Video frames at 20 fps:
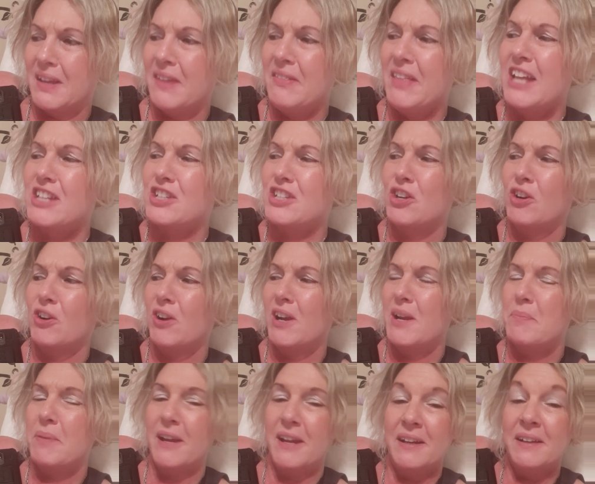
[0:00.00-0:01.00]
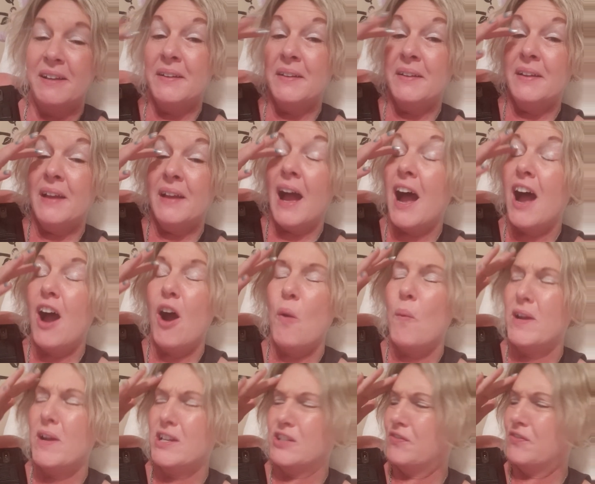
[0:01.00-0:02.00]
That's creepy. I
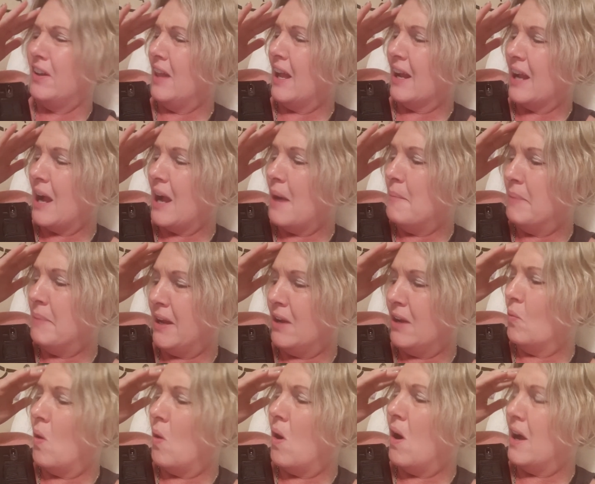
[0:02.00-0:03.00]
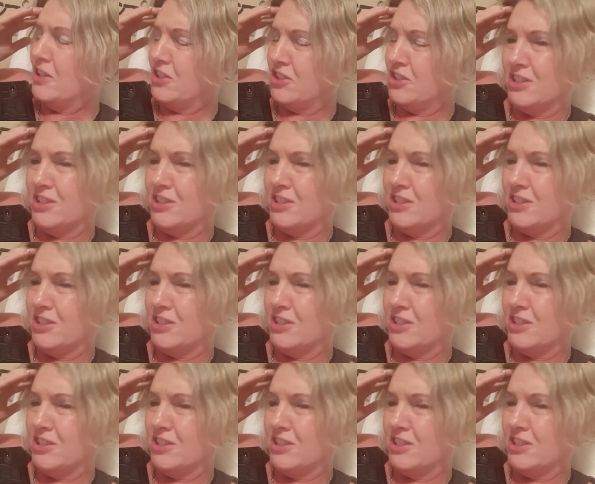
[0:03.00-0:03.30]
always feel like I'm being watched.